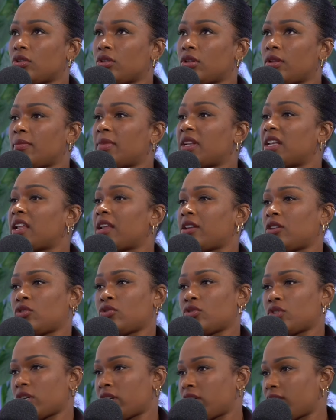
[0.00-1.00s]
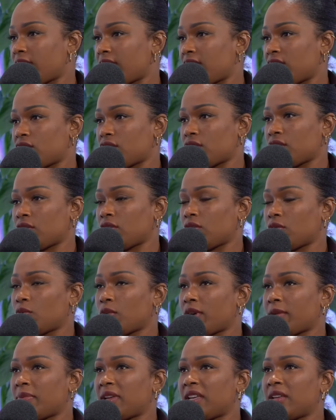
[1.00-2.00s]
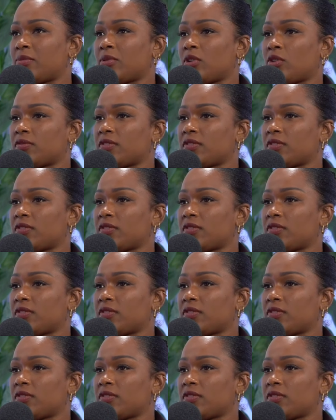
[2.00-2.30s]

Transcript: the millennial generation, where people